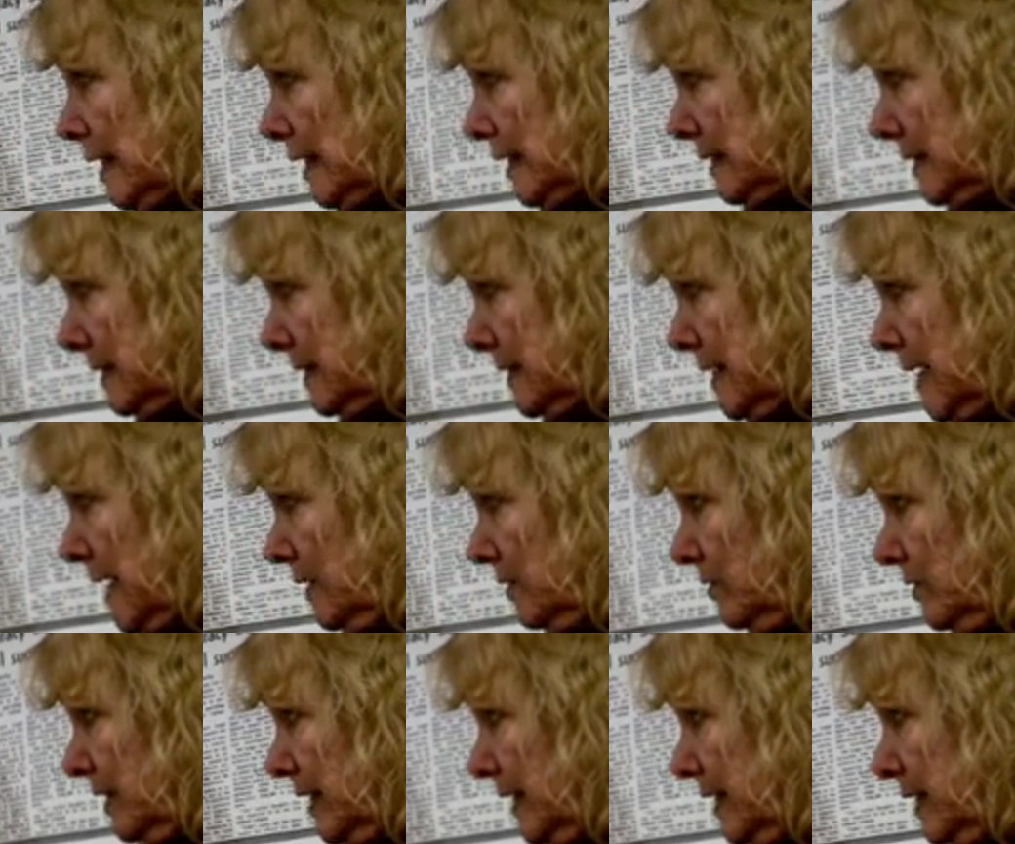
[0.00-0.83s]

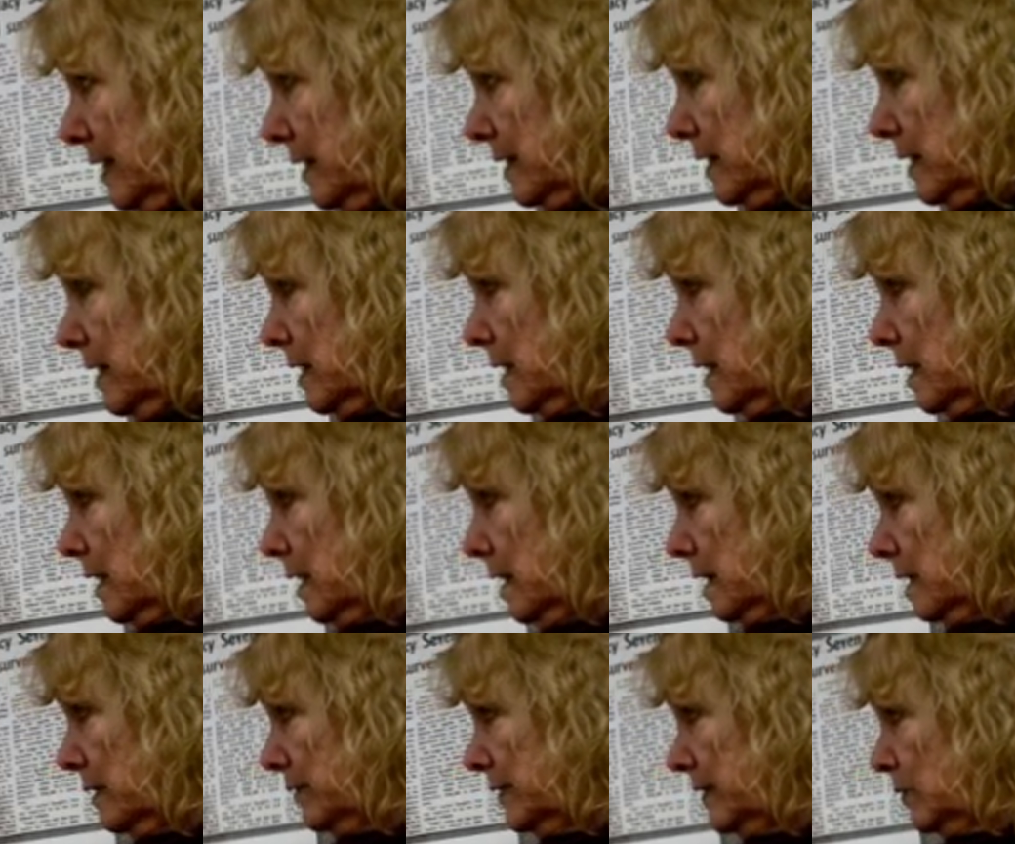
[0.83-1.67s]
Saturday,
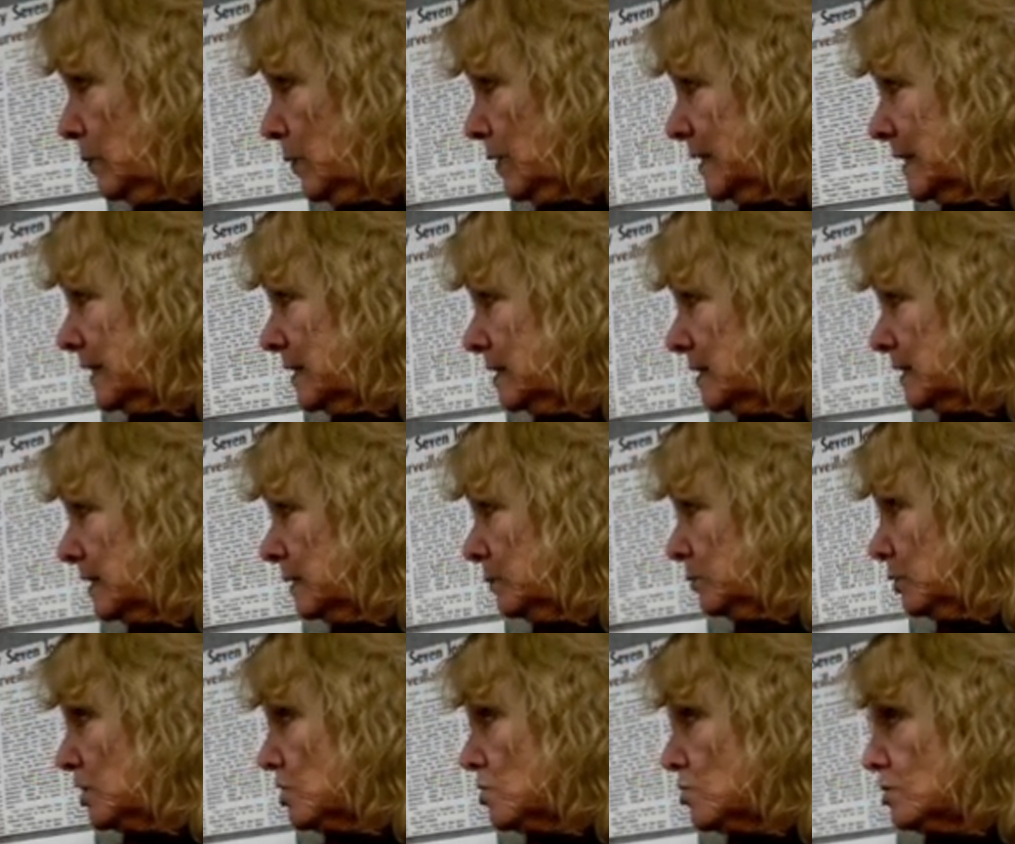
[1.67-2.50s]
they went into
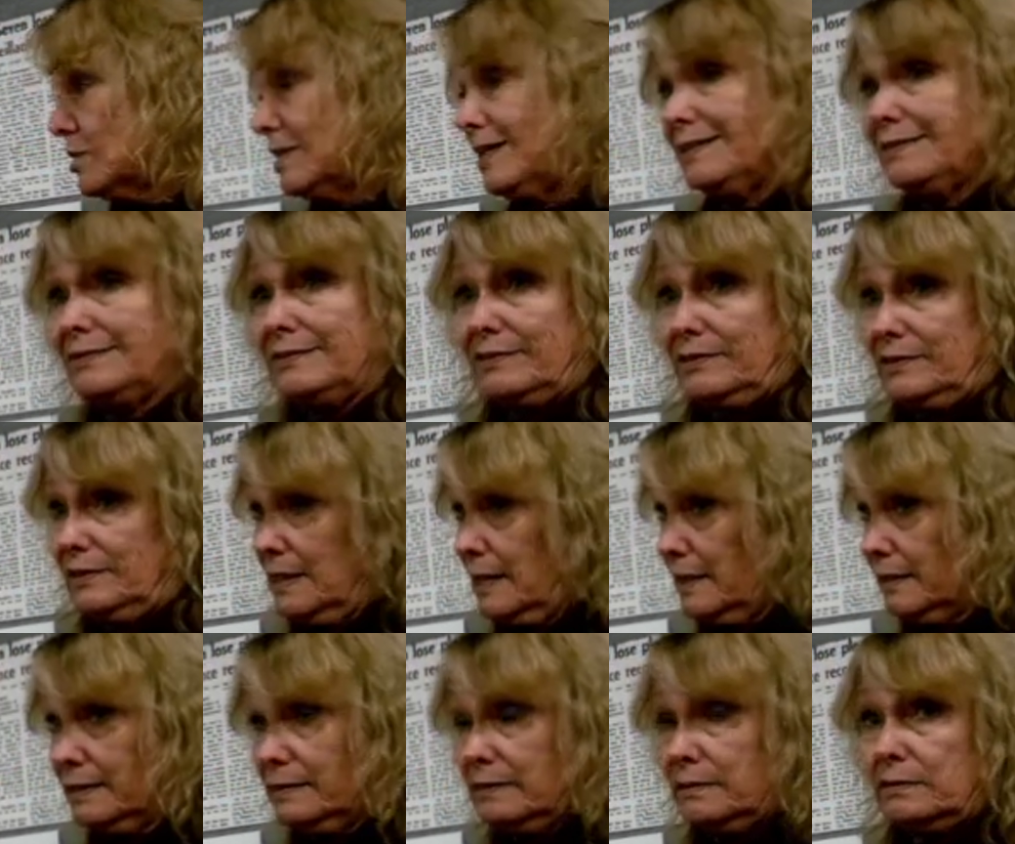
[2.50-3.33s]
deliberation
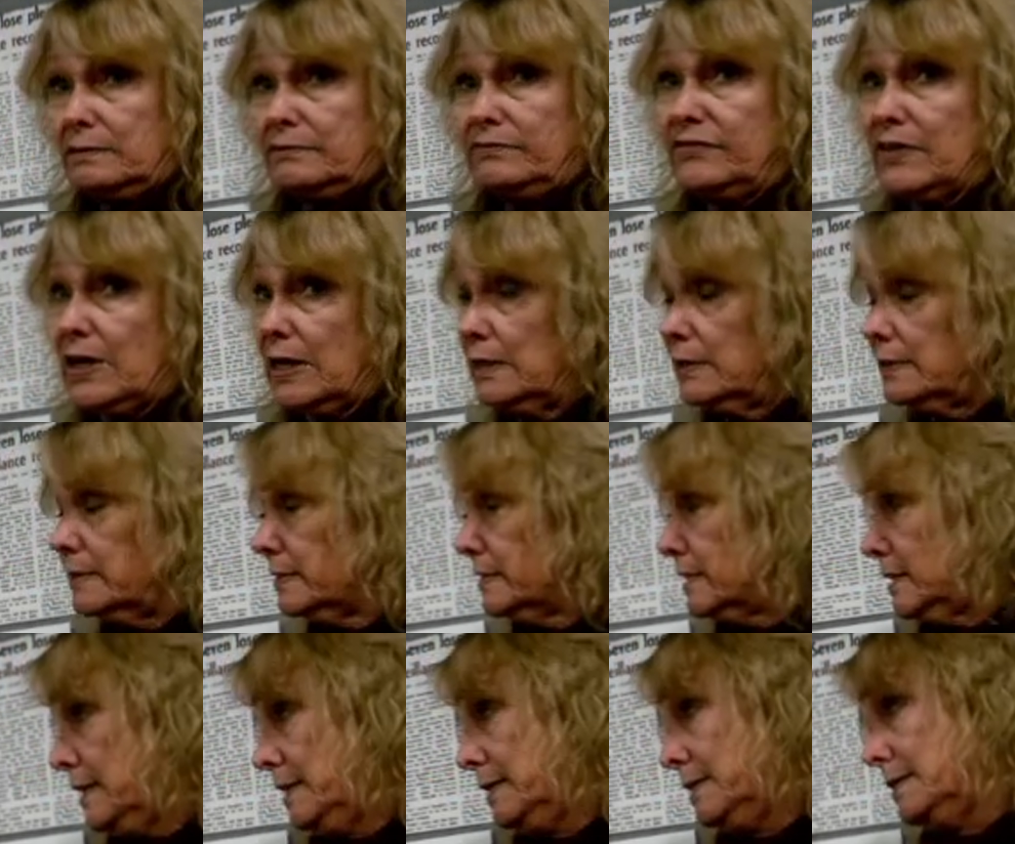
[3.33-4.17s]
on
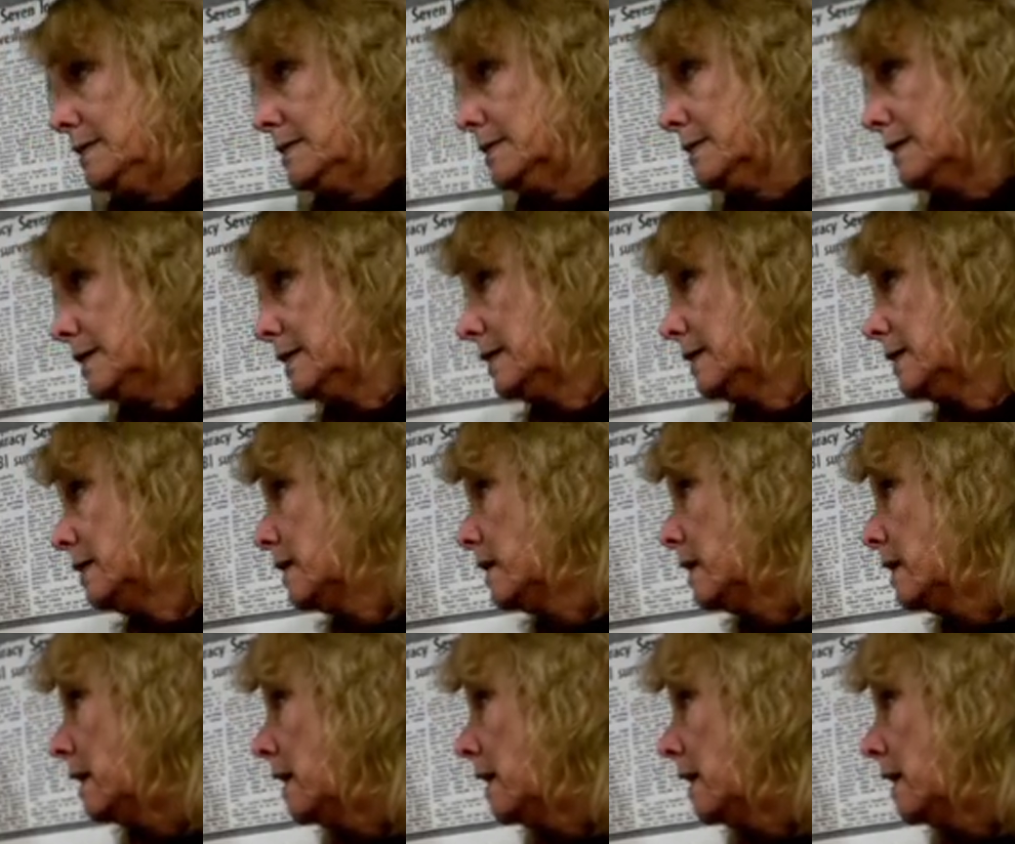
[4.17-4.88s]
Valentine's Day.